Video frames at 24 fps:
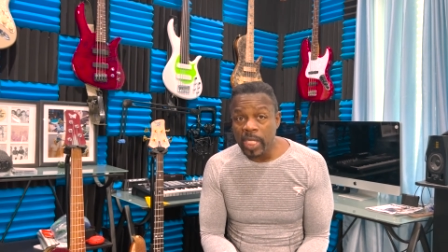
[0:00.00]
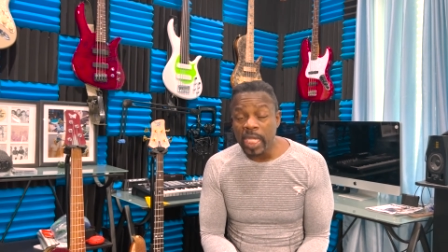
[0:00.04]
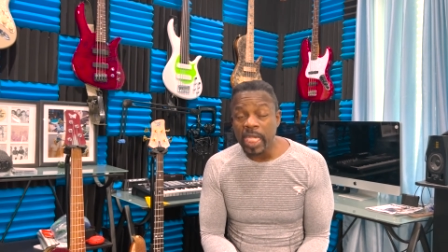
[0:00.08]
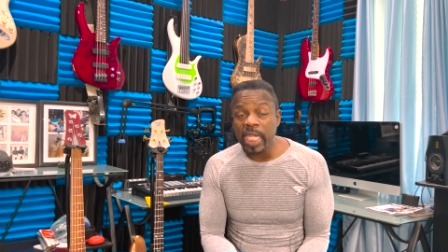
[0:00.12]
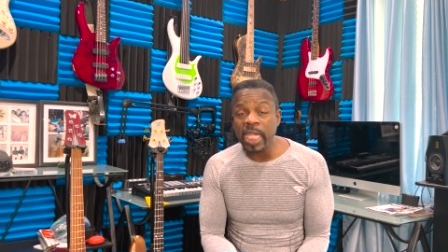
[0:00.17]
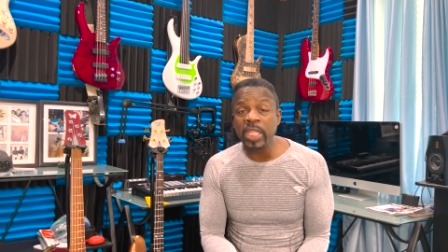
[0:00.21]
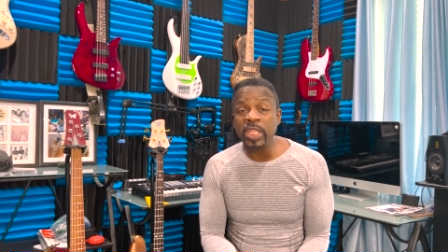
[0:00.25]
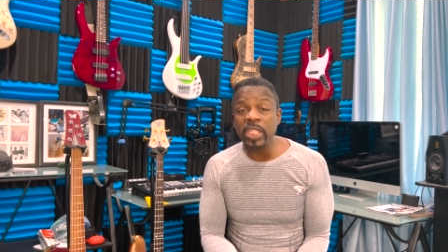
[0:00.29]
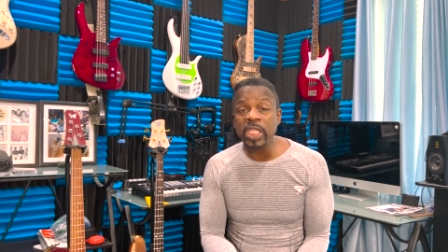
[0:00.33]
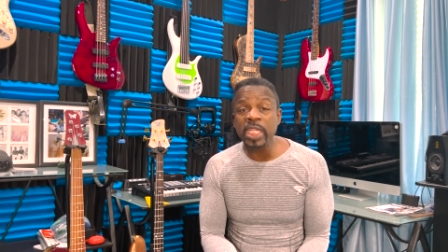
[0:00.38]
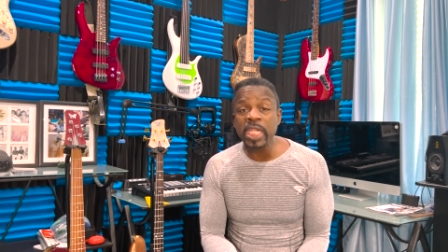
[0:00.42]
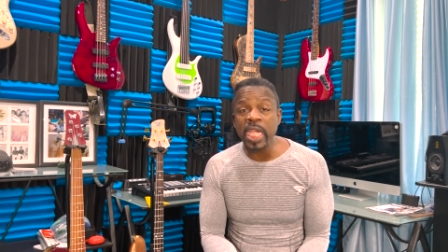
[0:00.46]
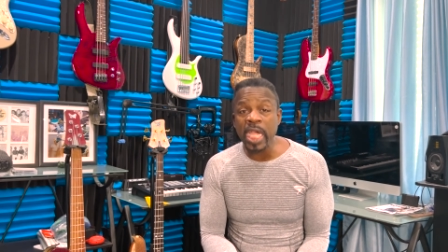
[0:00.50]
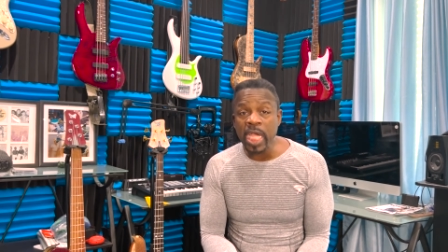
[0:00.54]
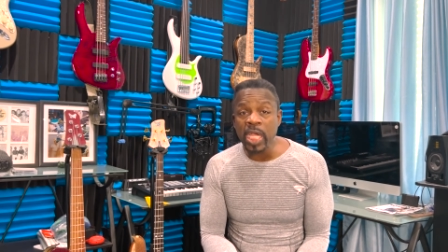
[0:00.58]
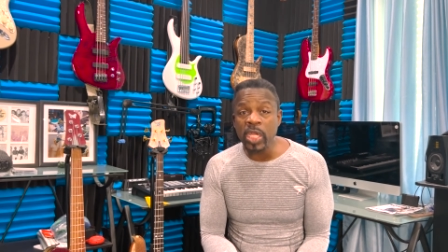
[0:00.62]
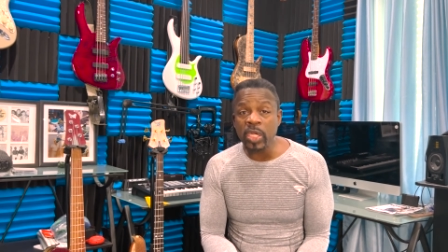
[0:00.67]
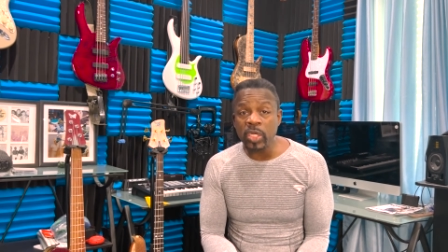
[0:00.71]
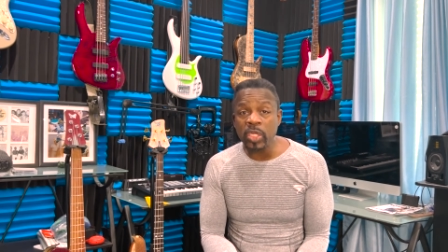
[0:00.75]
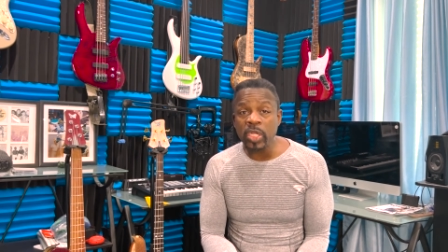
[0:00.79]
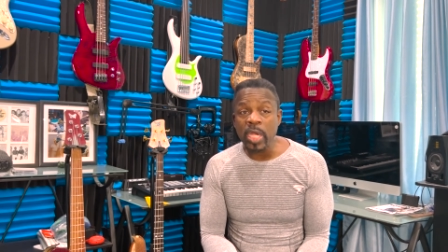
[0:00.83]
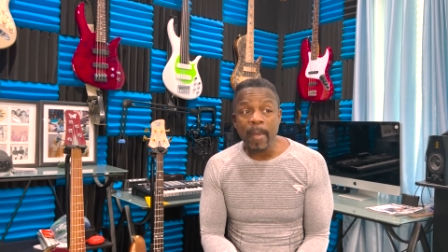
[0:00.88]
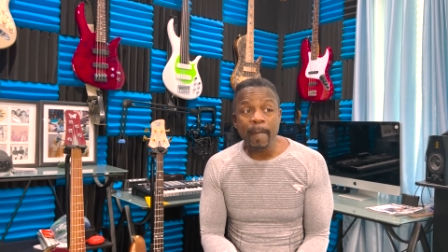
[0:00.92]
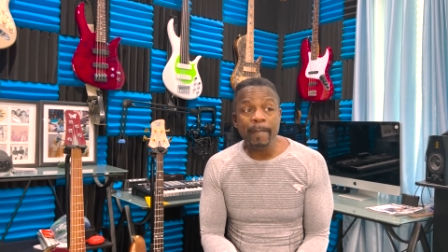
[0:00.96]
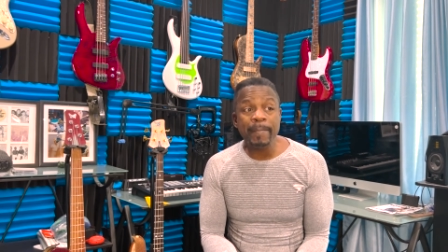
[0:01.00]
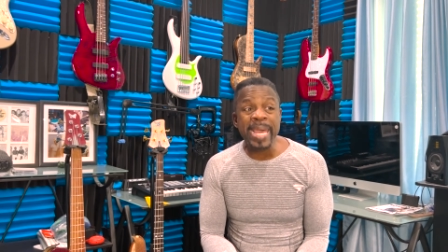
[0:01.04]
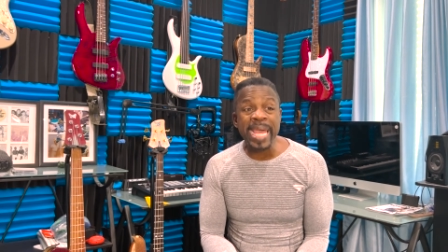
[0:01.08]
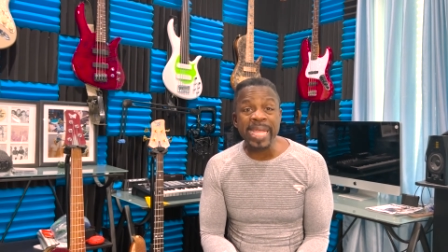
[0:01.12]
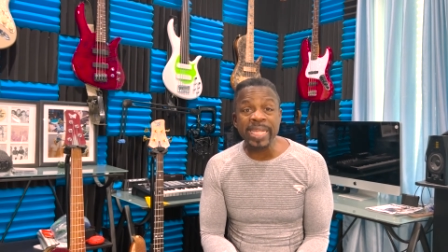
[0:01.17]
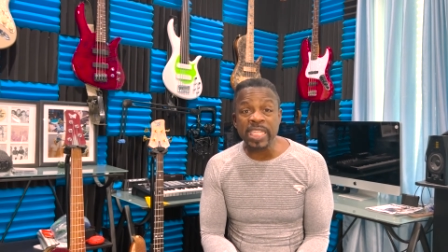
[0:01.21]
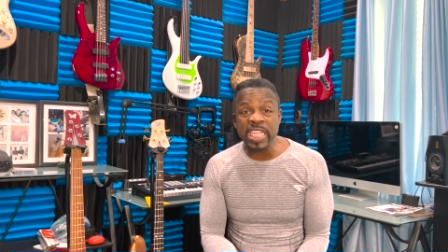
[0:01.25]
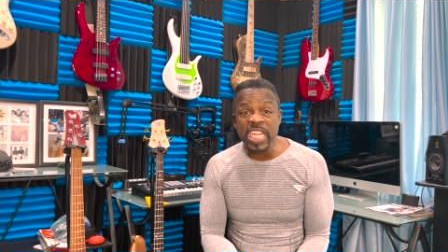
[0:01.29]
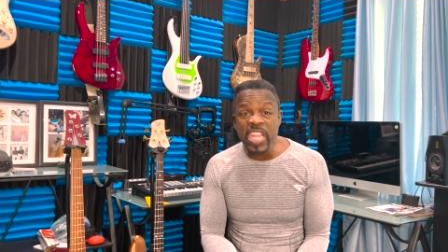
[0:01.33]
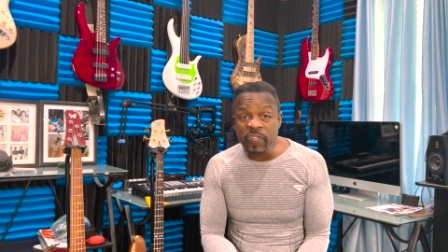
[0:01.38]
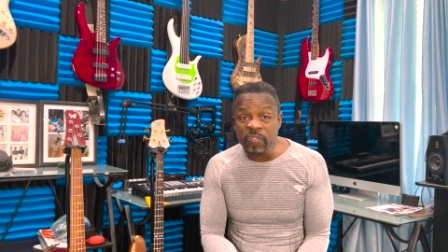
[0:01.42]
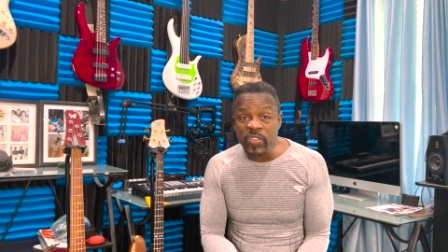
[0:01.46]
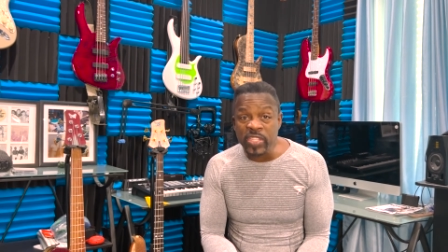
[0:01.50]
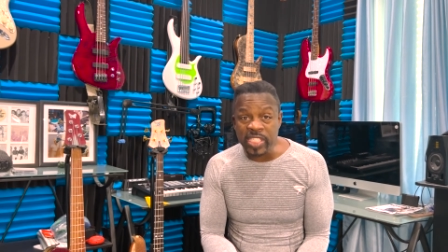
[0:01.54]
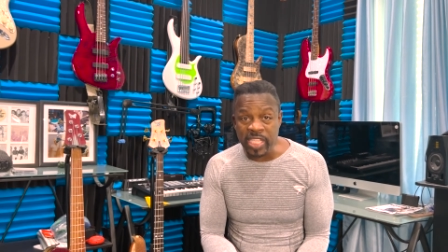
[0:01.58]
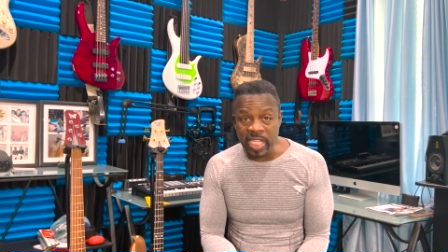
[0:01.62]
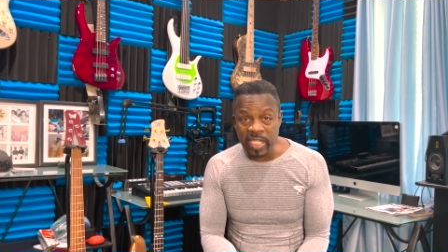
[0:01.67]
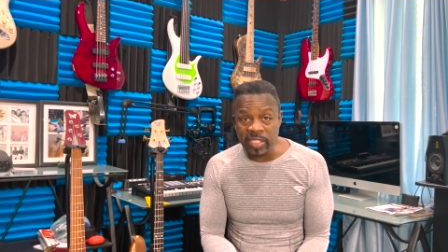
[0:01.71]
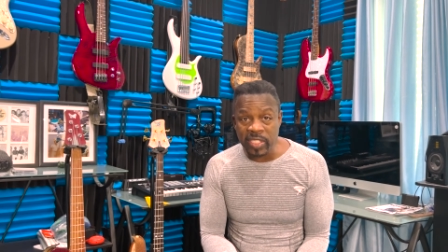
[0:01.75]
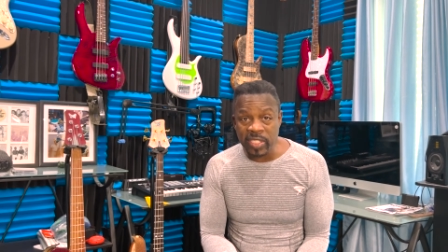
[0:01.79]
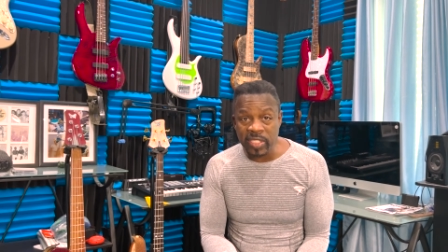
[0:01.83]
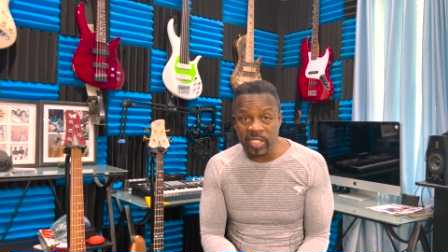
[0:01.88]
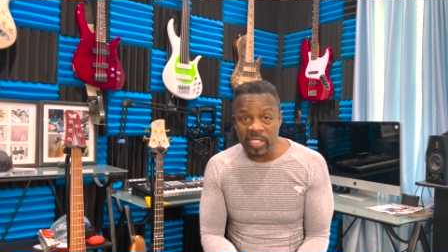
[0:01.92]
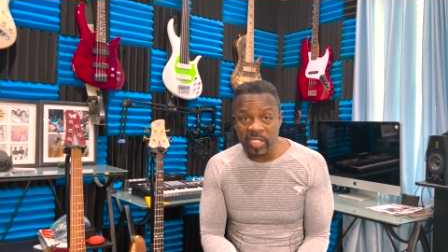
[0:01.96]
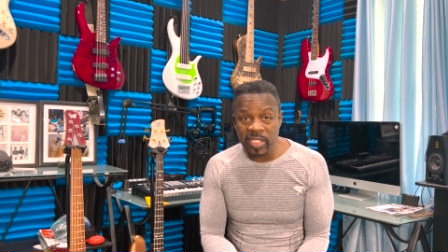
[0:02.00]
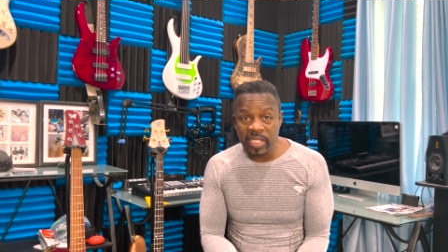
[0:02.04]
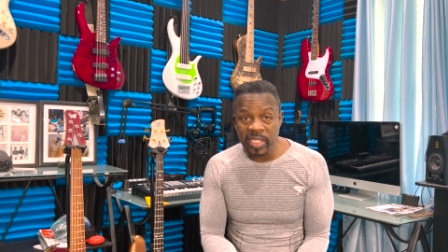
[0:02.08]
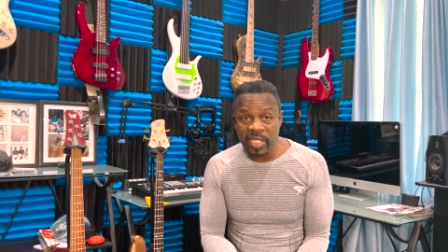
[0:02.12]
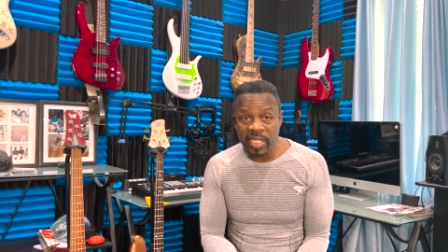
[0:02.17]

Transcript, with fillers: in the end, magnificence,